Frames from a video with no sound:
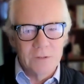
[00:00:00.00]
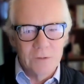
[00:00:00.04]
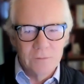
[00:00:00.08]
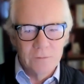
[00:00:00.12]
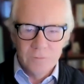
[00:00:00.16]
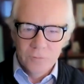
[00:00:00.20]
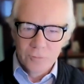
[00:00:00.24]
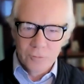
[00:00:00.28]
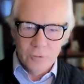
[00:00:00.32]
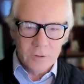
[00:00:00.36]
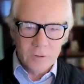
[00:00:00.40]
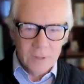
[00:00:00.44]
So
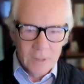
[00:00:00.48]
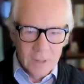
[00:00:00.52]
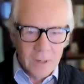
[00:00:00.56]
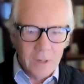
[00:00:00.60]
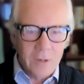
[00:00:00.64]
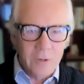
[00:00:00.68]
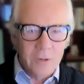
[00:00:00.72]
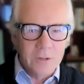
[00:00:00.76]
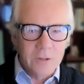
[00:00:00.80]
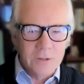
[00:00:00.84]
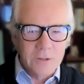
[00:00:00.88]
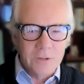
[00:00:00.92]
if you're not in a
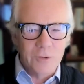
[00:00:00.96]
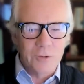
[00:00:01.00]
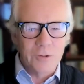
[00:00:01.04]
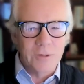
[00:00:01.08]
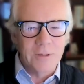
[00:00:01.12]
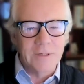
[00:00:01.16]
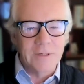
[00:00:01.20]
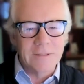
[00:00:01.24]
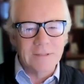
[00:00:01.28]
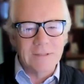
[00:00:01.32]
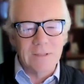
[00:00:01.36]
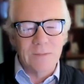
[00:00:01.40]
hurry to
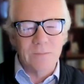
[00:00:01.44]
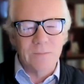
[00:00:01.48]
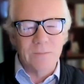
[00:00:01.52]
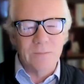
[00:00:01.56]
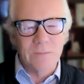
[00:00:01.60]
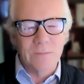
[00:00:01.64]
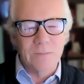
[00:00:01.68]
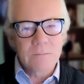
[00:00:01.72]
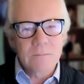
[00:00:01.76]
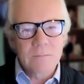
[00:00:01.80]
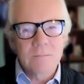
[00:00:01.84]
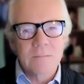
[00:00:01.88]
try out
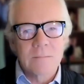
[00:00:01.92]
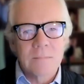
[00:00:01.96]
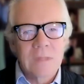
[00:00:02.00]
something,